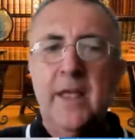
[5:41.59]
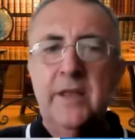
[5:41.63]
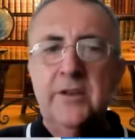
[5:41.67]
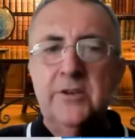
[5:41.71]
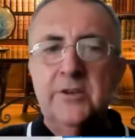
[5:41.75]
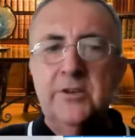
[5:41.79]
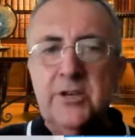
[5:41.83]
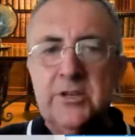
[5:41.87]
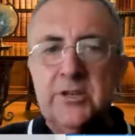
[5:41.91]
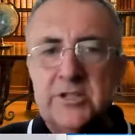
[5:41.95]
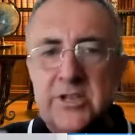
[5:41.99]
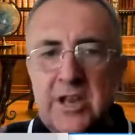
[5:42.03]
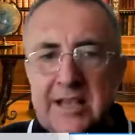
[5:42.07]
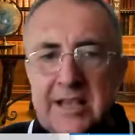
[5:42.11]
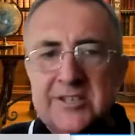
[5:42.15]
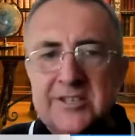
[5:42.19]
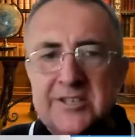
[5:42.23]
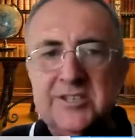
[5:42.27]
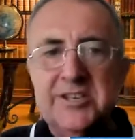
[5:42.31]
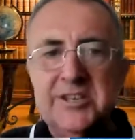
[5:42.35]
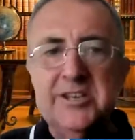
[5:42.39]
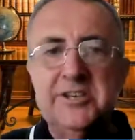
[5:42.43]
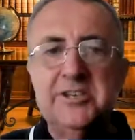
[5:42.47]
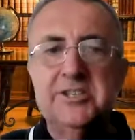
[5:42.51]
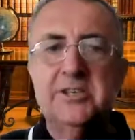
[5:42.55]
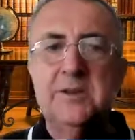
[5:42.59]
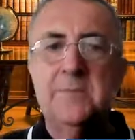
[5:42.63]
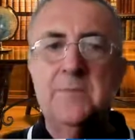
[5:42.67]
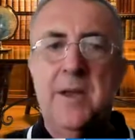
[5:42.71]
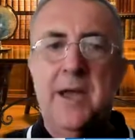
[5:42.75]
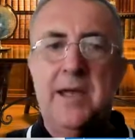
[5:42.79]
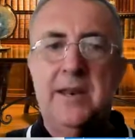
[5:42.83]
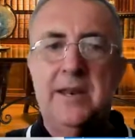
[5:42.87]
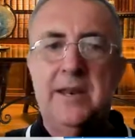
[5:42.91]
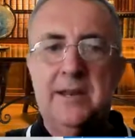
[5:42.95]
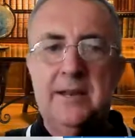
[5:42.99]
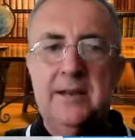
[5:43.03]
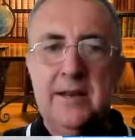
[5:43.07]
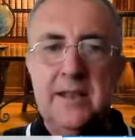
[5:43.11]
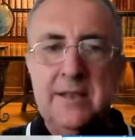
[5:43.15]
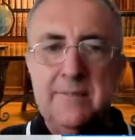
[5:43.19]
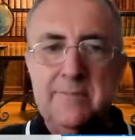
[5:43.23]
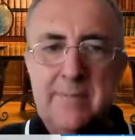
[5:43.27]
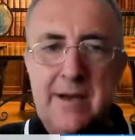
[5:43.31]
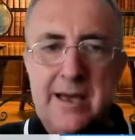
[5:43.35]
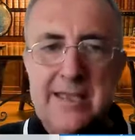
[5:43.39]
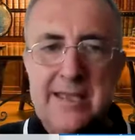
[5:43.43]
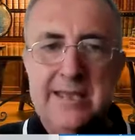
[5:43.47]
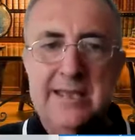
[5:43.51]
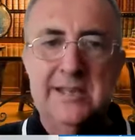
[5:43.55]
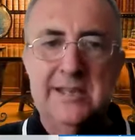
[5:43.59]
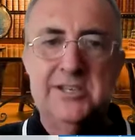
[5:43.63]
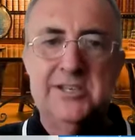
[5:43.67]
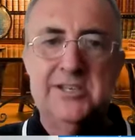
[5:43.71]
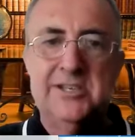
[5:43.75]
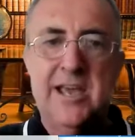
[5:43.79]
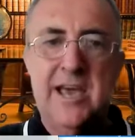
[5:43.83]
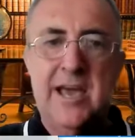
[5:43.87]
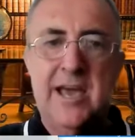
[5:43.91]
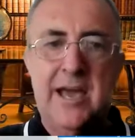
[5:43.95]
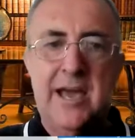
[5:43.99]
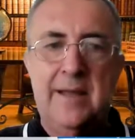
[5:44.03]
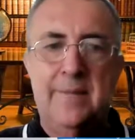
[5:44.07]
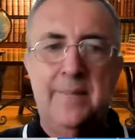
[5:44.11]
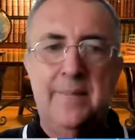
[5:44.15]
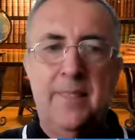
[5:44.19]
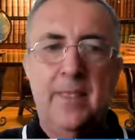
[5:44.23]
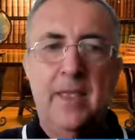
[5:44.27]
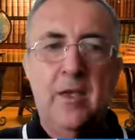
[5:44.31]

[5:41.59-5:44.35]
Just systematically make a start,